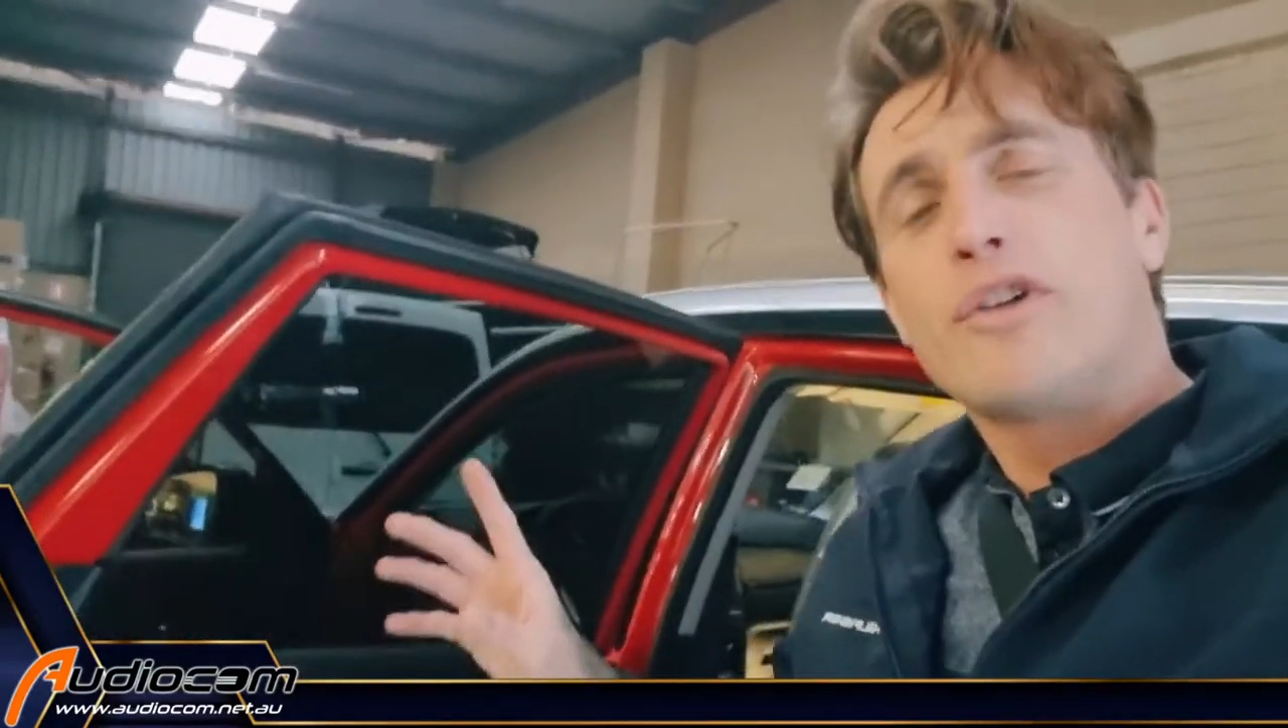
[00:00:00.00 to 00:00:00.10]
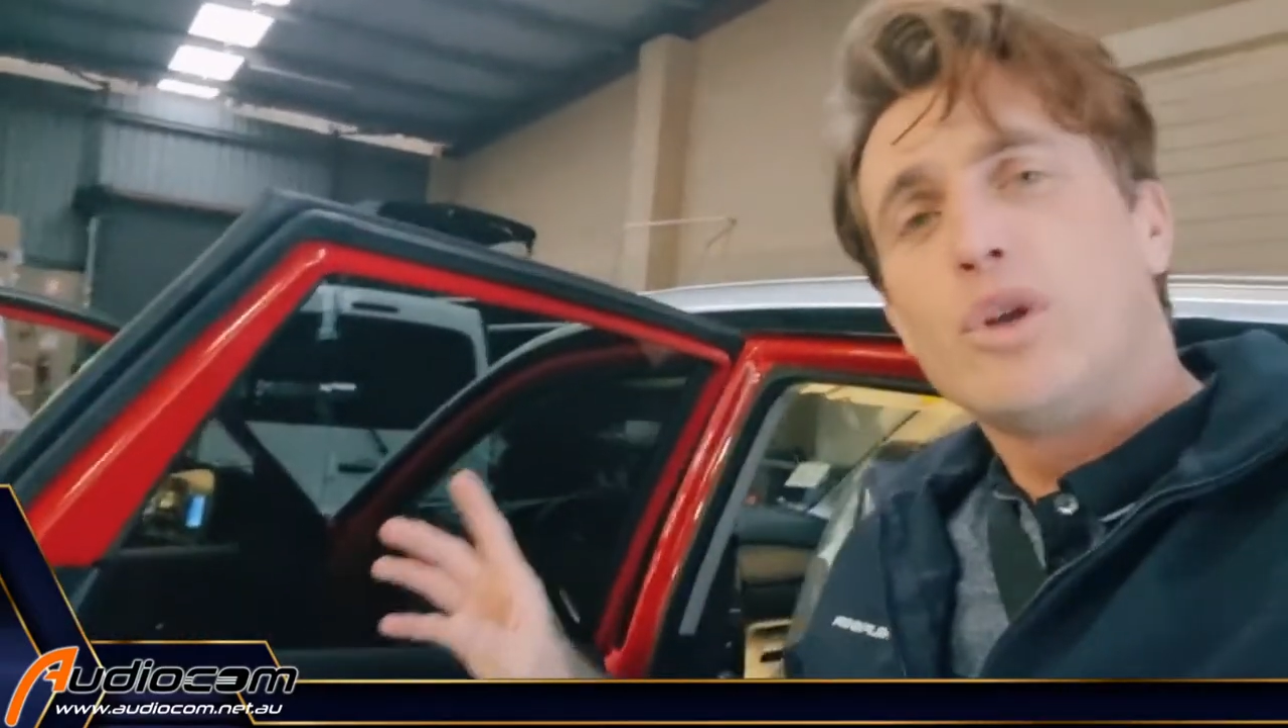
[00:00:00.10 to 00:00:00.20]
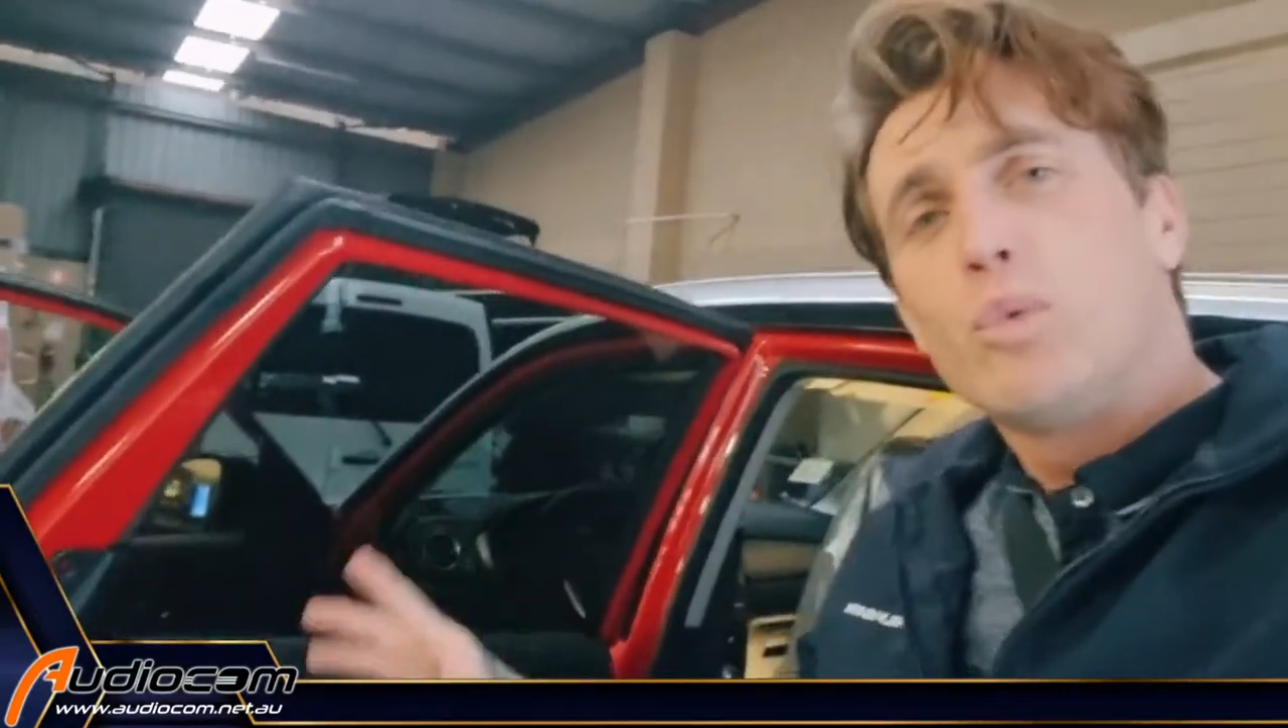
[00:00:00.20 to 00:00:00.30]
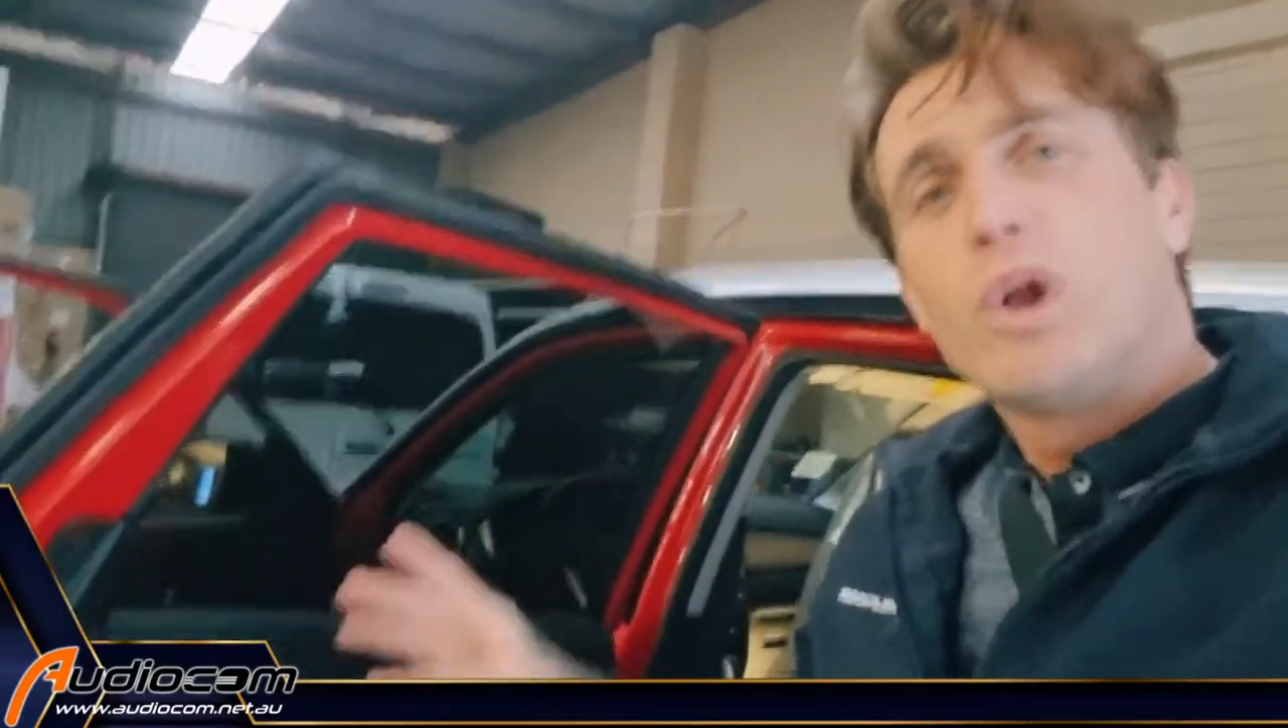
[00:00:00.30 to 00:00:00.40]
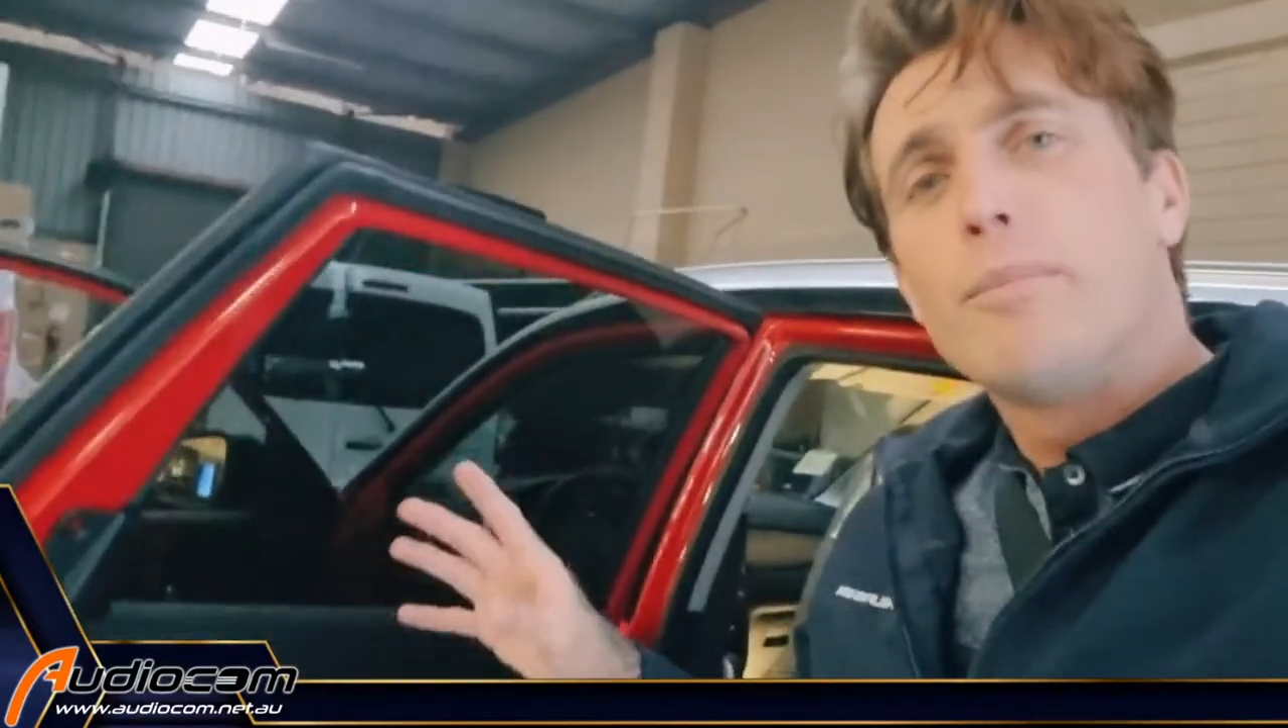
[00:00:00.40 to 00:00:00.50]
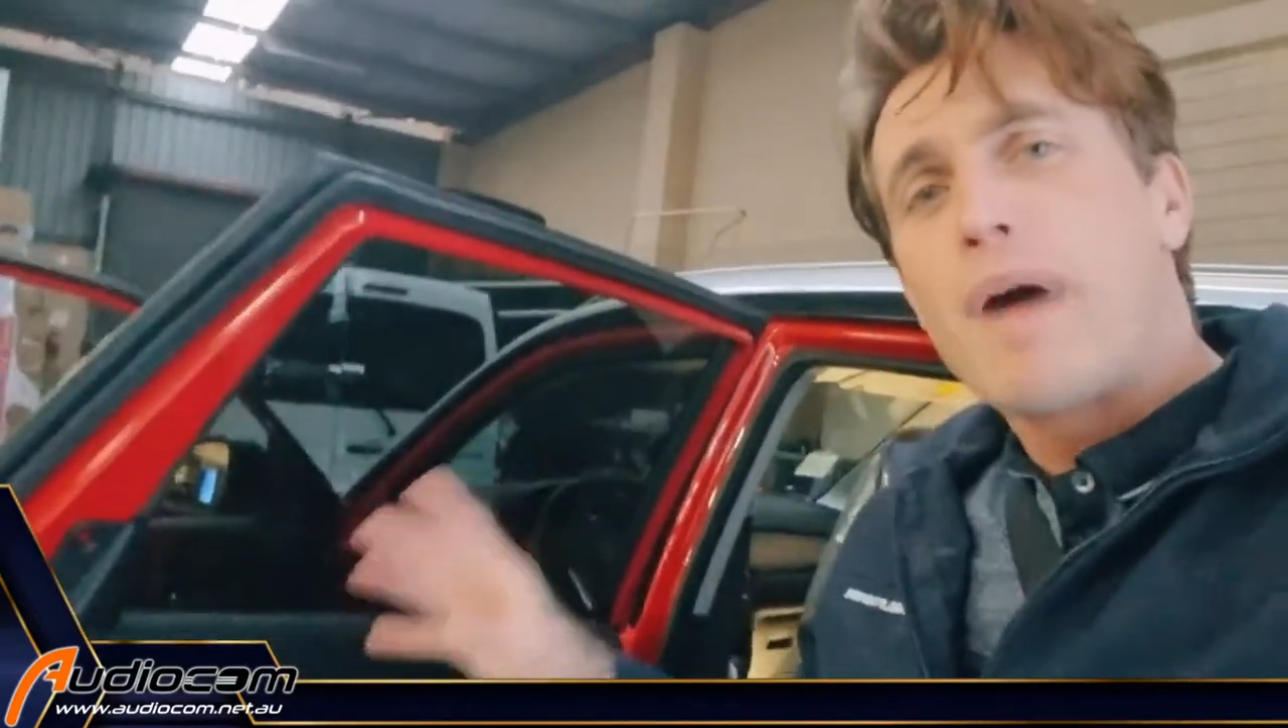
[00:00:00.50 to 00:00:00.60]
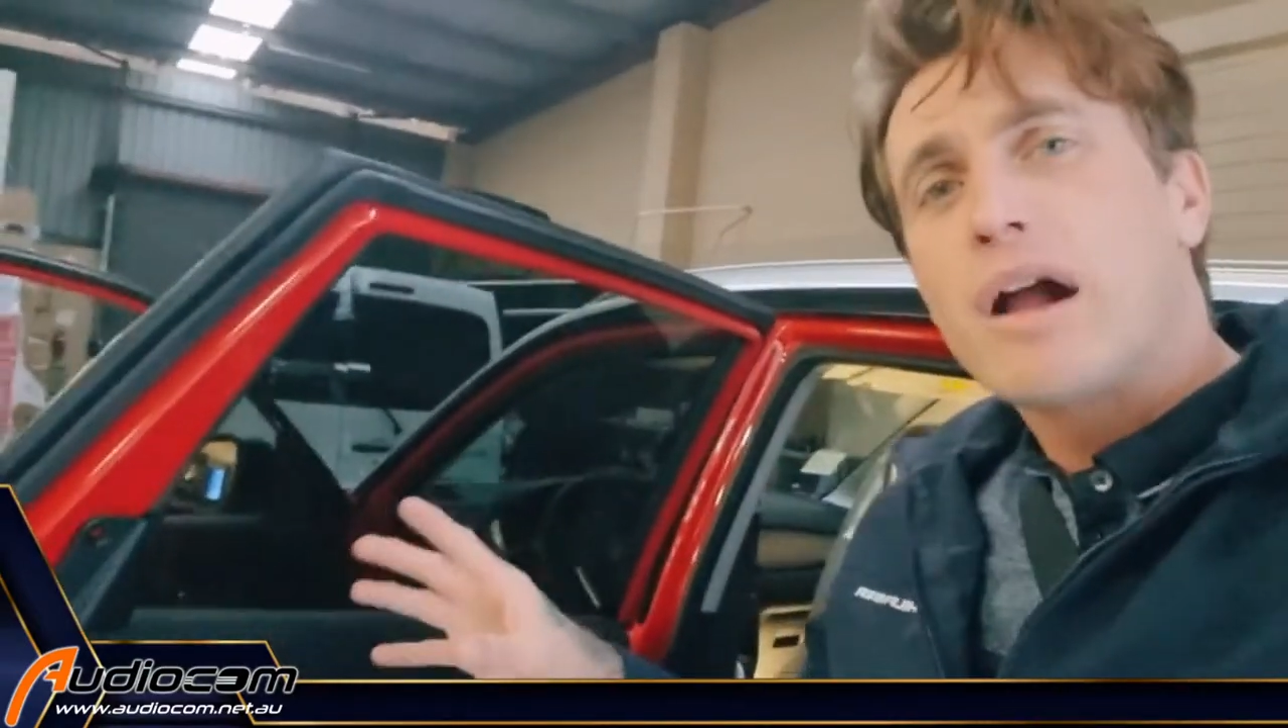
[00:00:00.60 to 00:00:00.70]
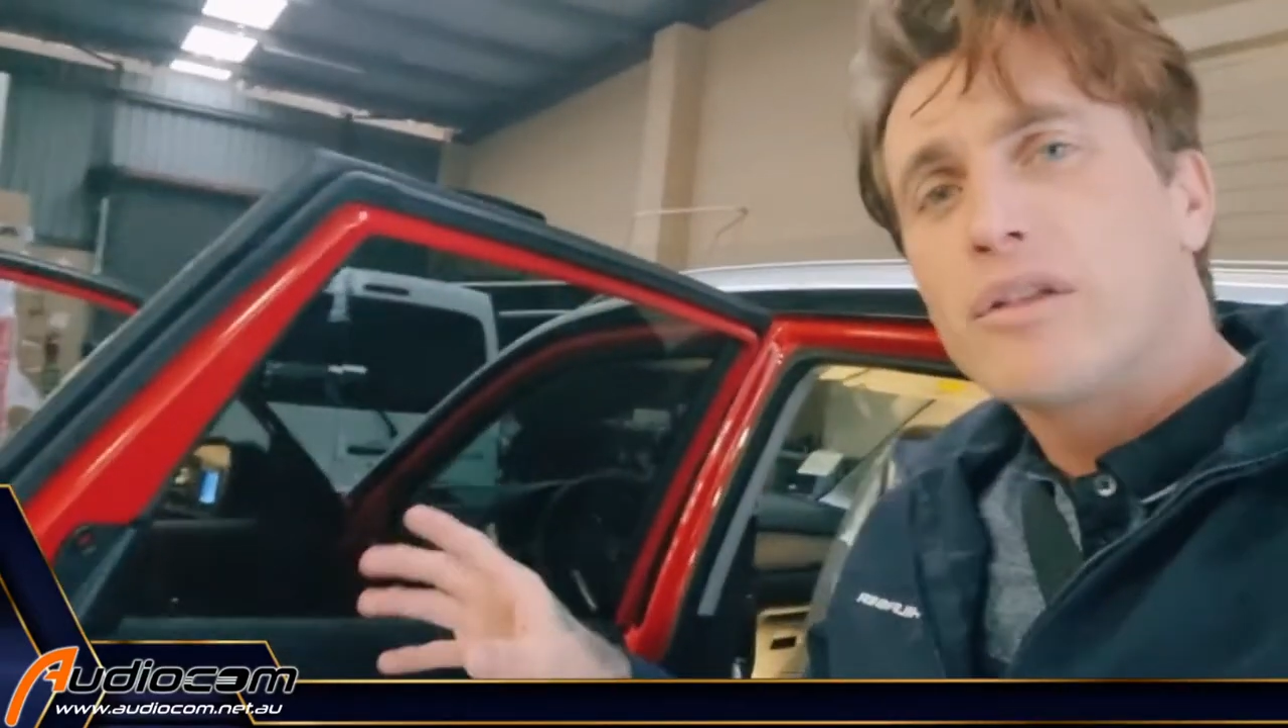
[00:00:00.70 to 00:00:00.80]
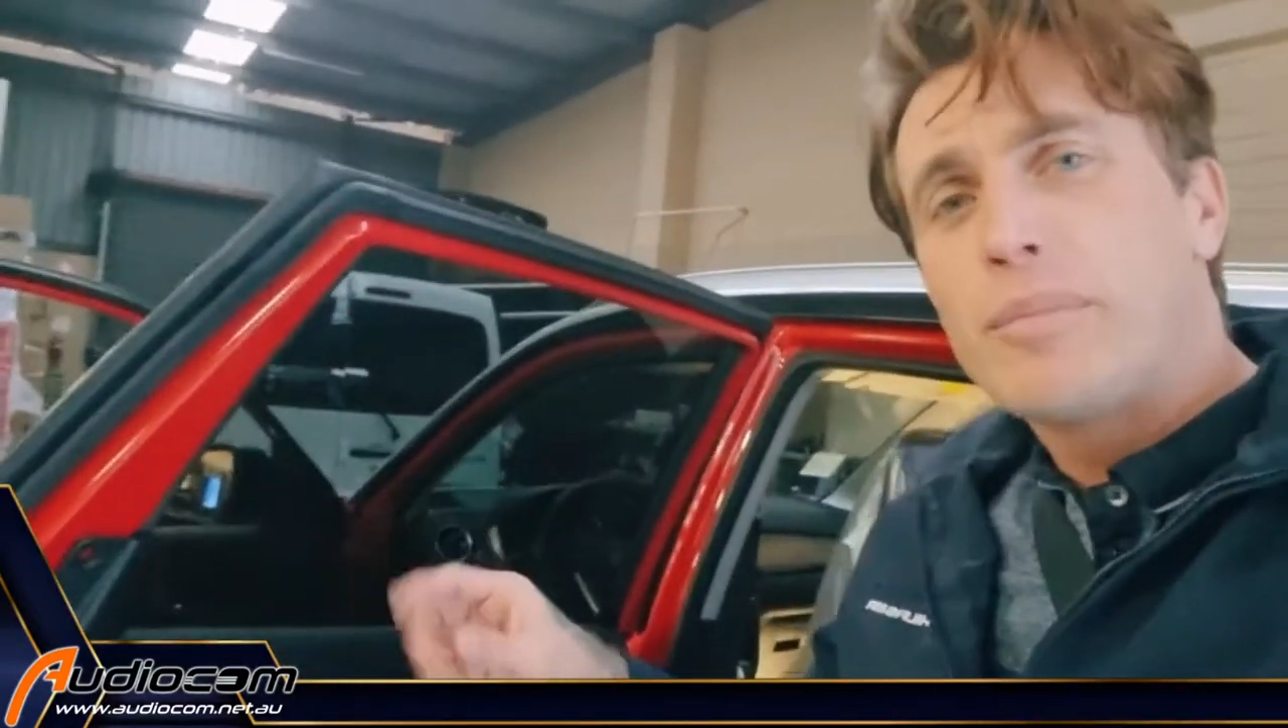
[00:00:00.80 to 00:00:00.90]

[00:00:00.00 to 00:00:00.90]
You will mark